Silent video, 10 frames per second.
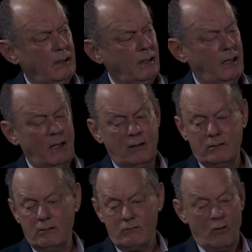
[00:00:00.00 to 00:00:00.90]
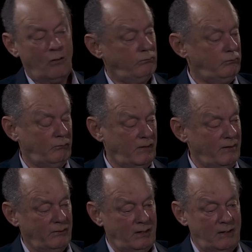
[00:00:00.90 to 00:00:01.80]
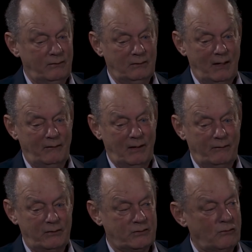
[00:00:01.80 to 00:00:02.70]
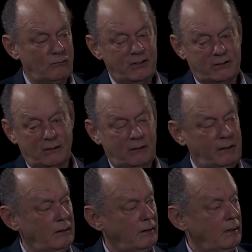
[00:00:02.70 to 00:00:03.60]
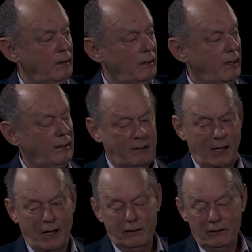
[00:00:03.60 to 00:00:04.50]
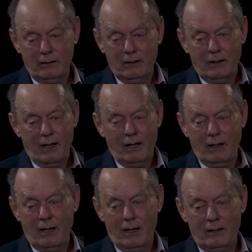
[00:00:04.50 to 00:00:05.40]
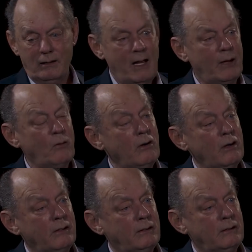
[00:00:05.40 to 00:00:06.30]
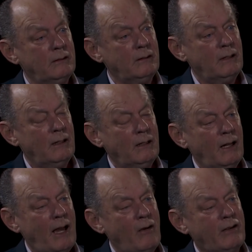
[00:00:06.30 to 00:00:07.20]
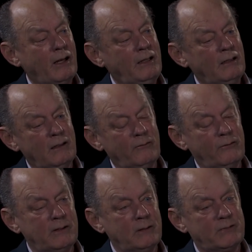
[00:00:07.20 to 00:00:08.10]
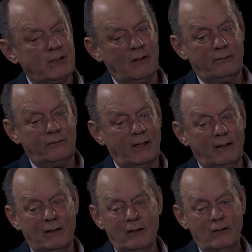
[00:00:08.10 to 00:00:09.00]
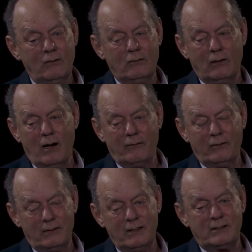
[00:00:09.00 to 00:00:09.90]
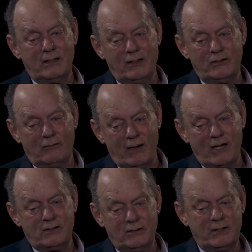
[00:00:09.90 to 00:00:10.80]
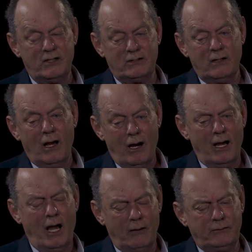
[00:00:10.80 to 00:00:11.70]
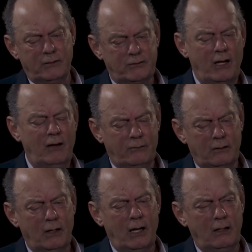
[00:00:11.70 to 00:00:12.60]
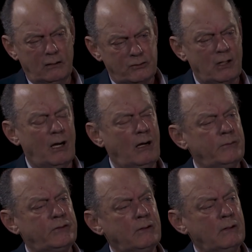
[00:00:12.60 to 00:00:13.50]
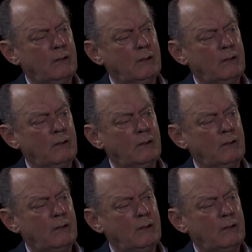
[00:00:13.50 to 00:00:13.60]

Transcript: and even ever so recently in Canada, not a word. How can he live with himself that you could offer this as your rationalization, I have to save Canadian jobs,